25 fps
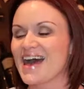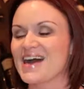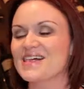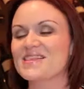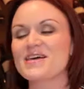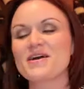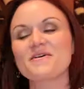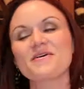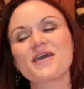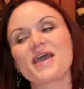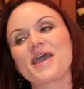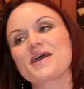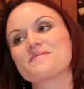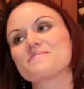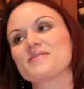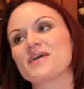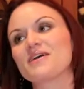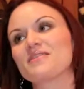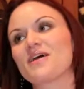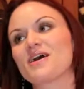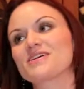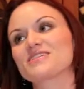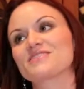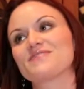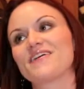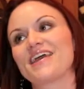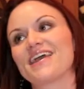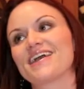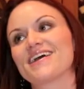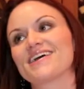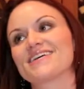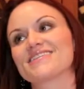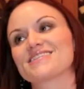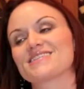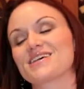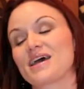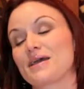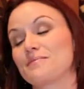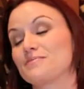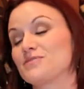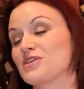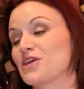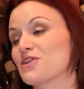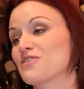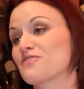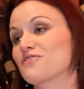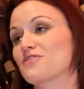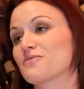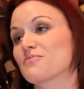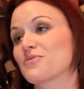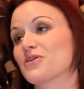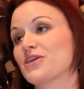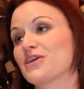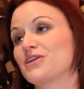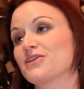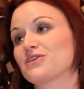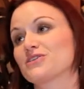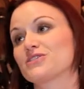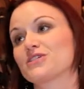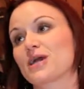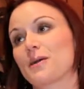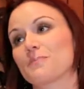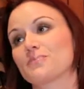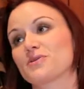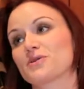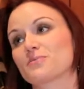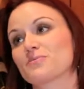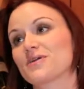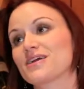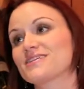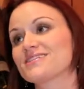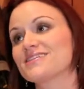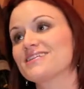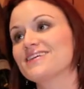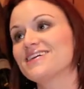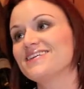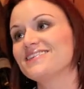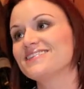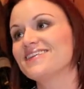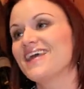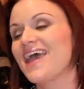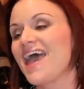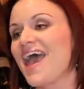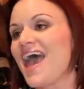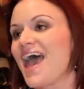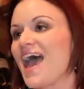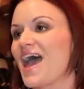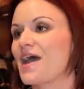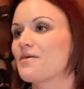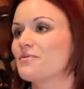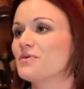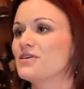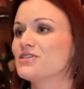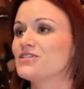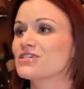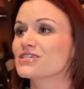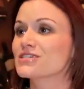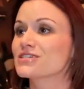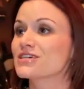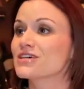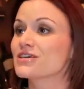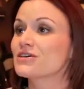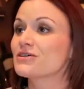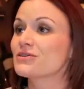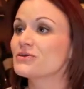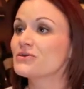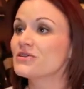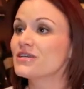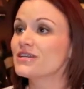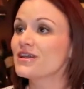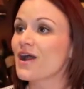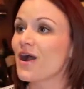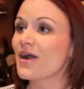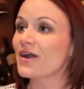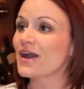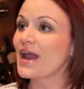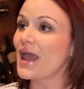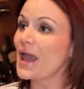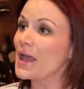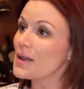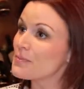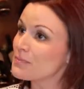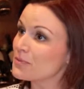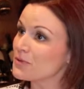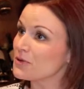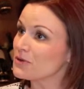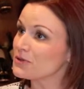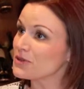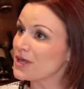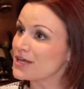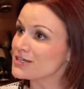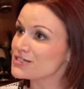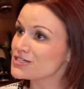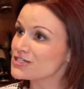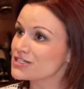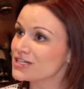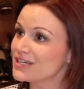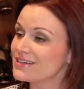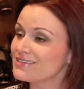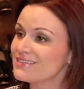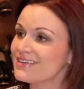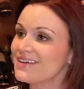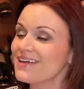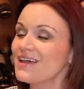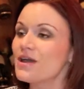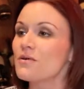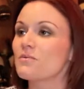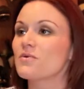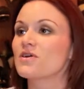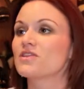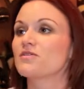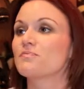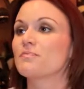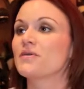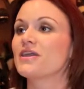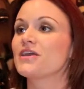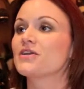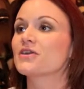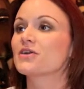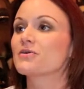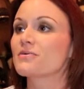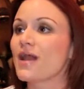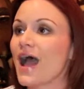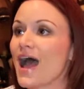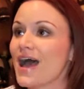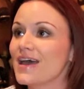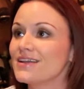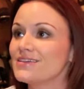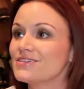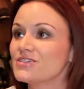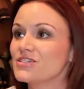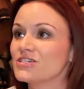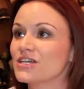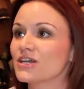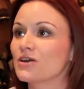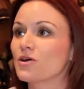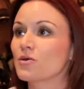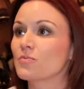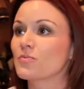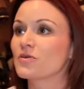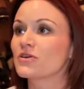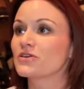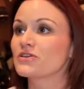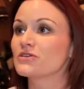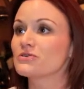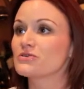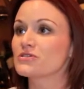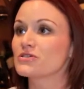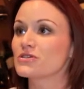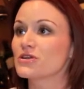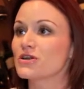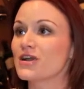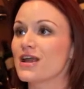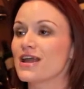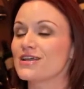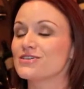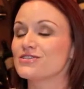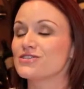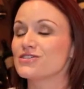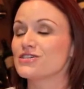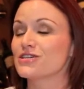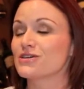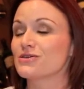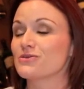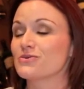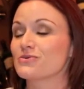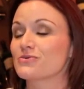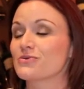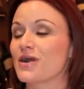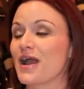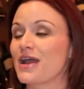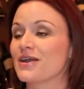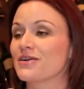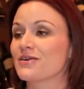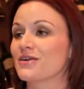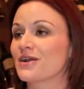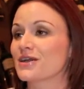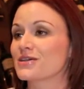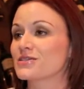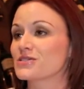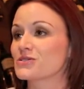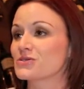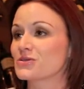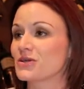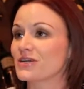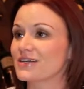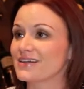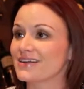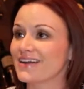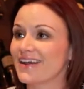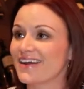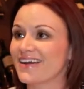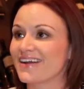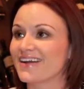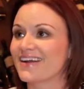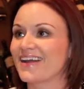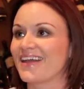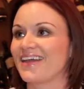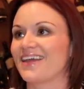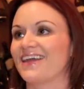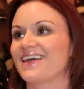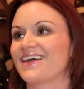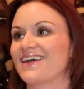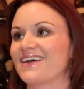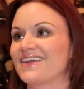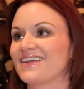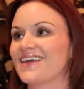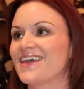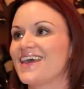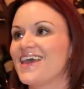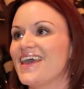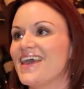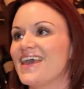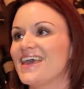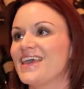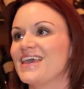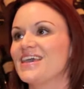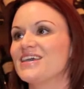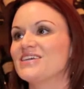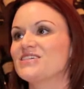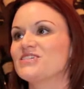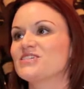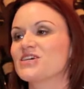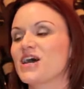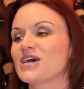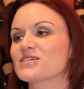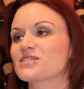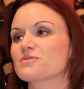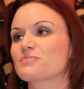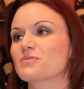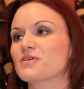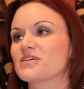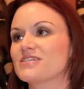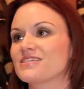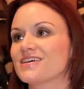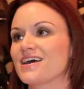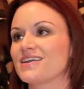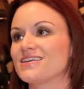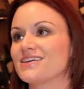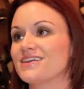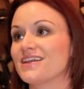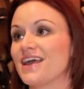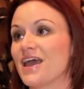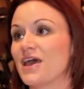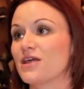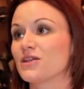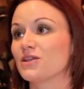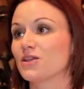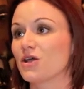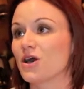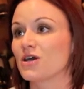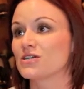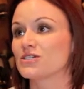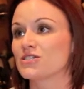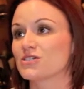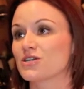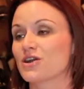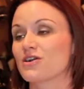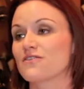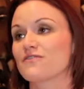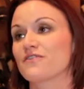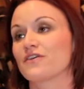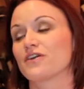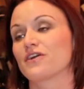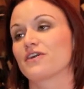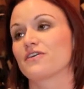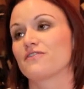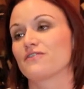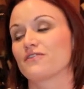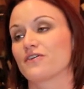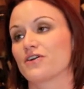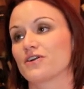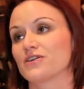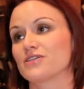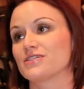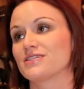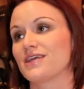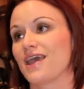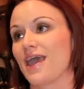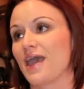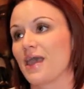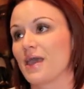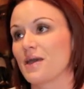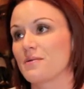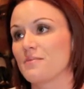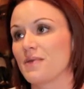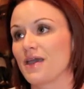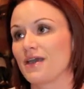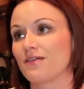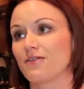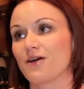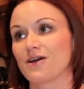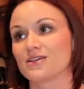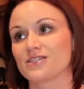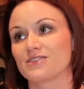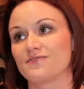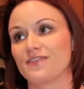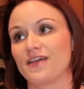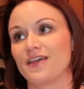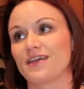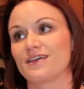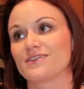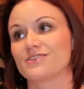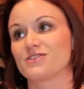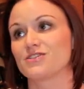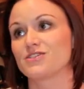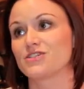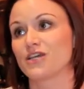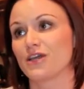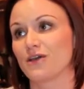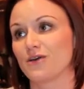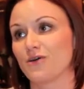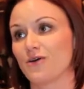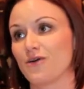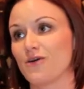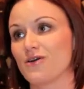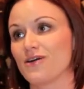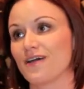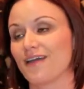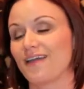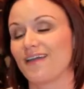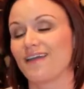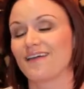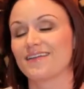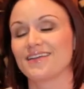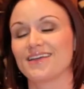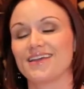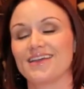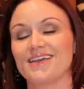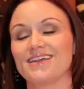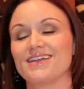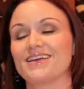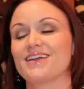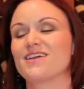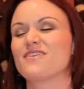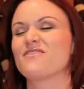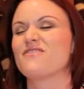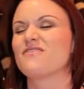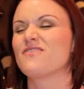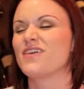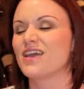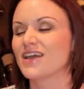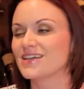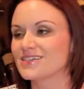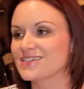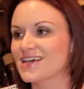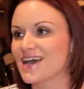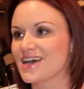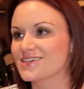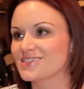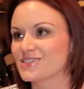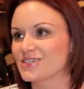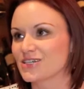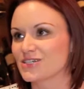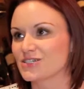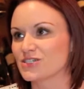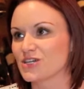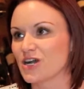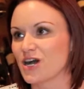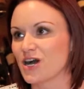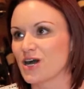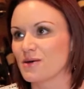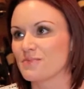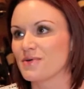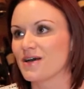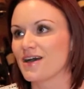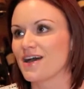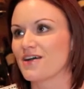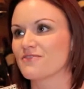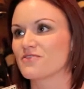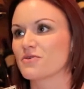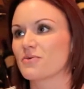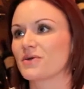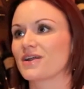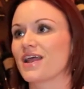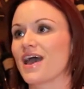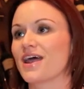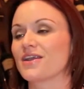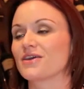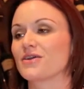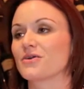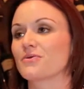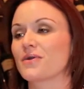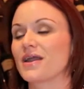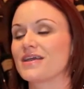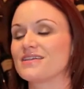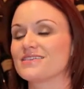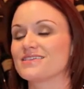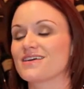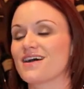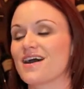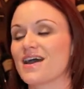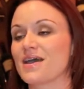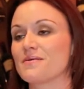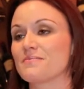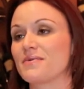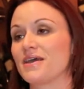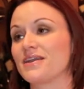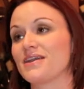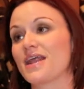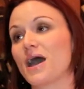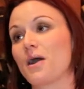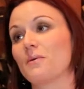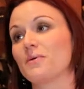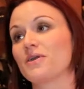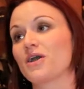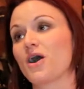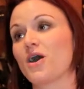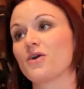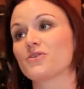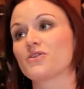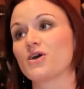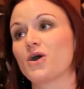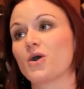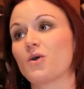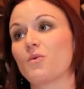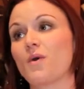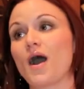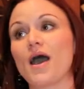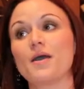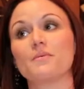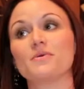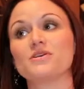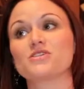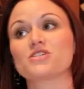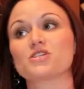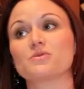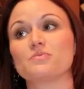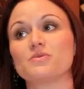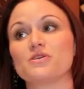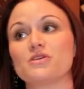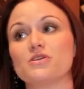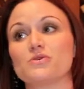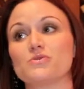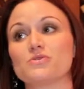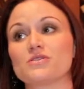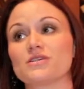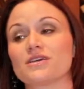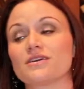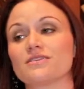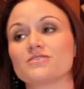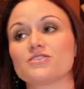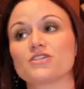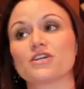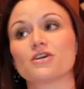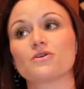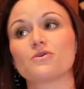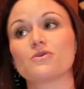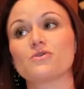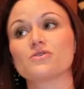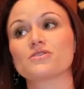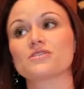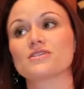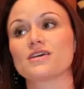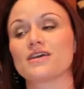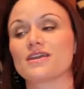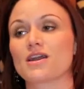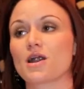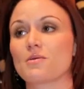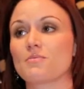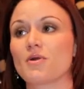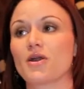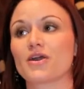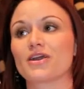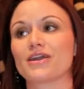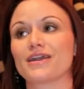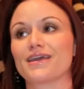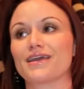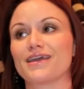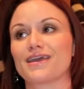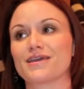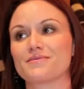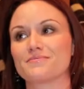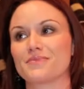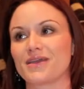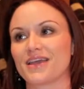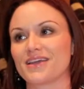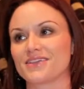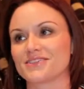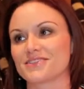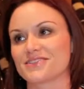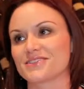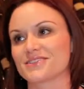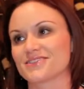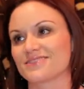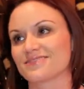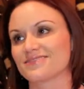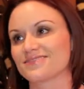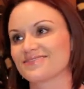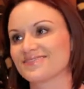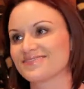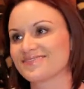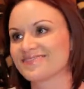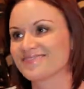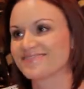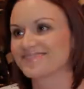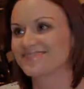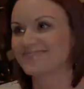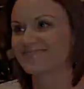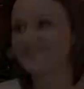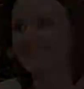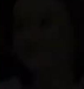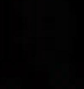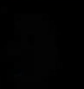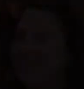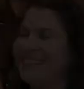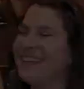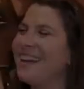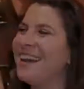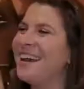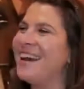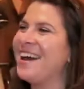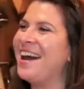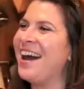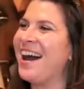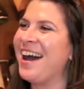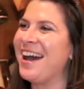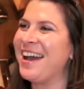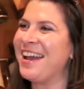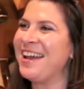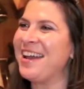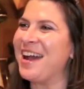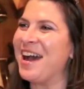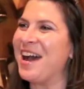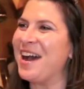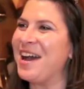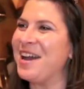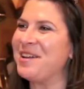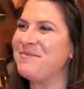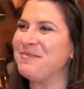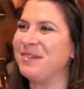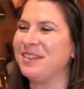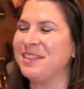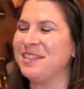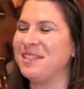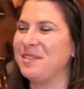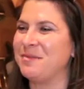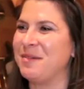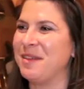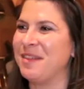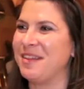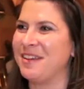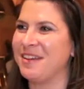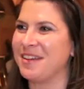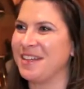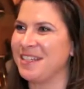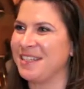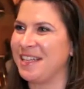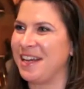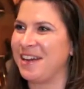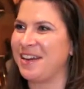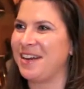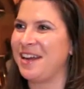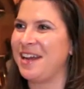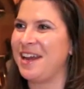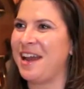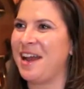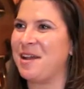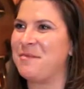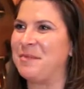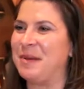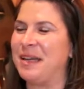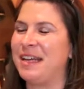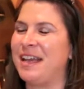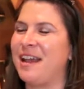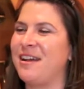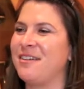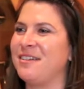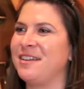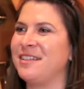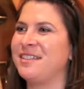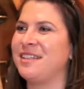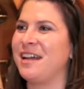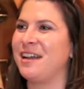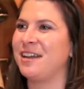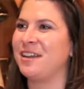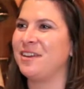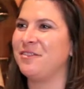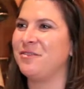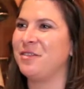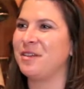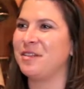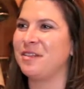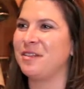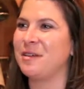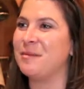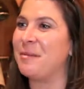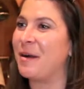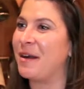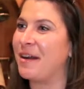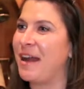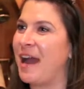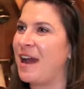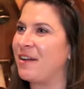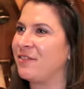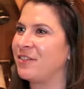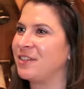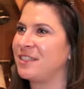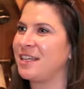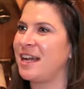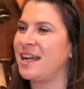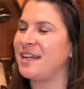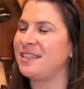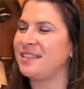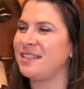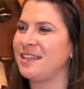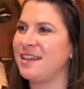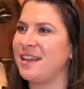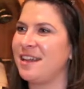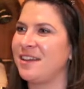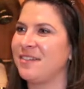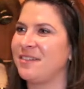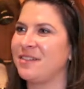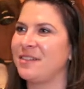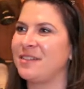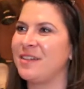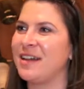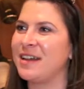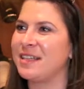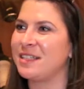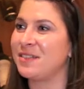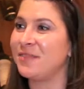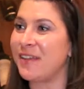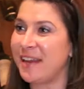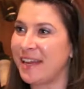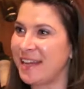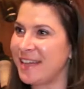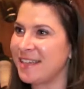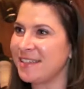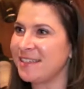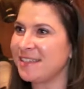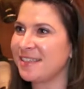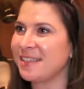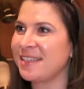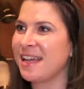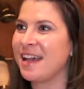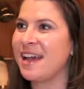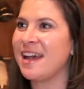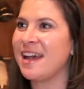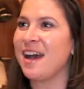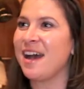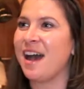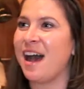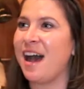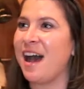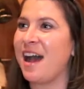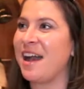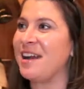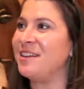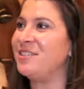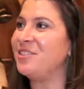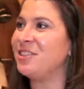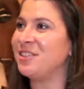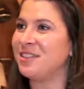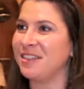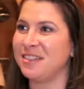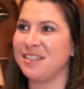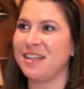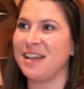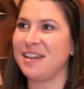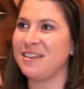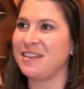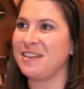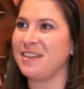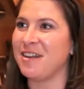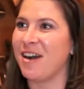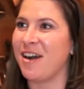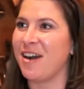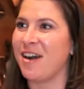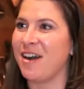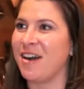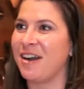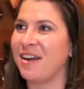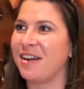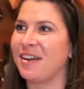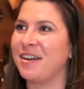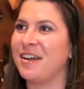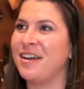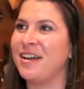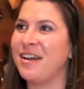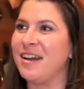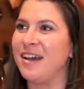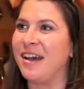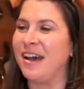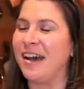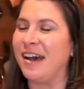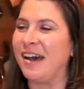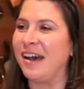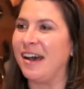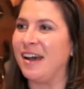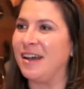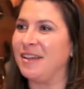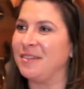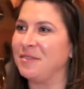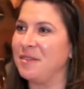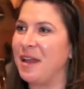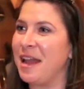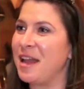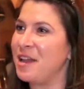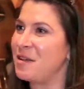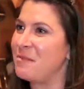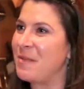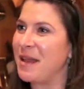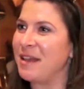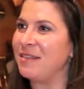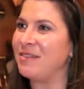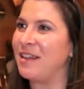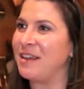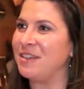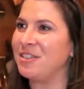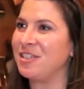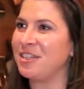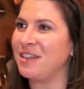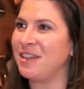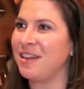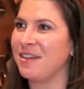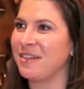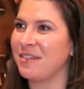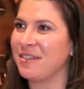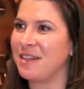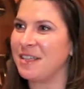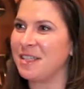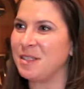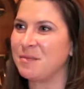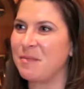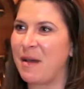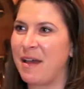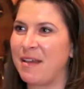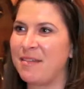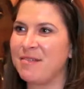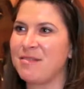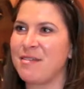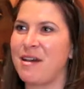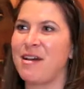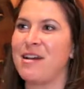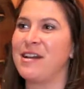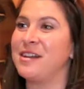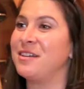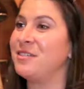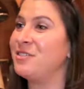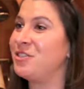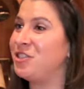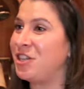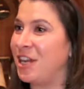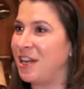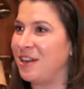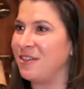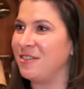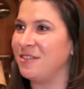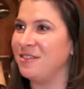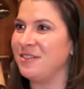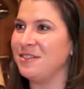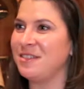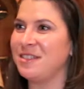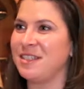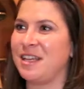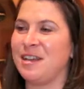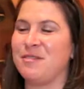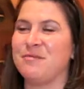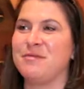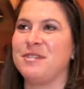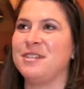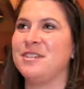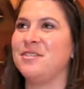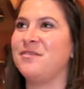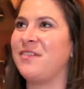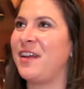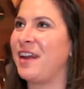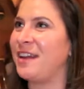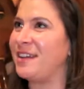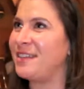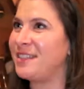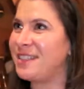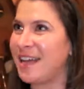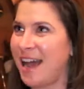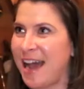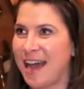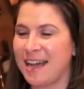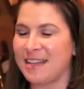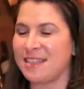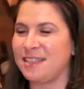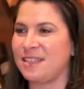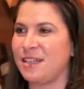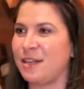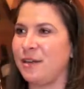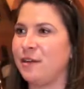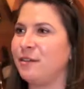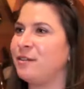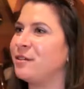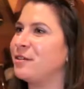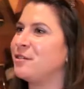Hello AMA Las Vegas, I'm Jennifer Breed, your chapter president, and we just concluded our April luncheon with Peter Rad, jingle producer and jingle writer extraordinaire, and he just presented and launched our very first AMA Las Vegas jingle, and he did a fantastic job, everyone had a great time, and now we all know why we should be using jingles in our marketing campaigns. I'm Elizabeth Irizarry. I'm an account executive with Lamar Advertising here in Las Vegas. I just attended our uh, AMA luncheon here this month on jingles. It was fantastic.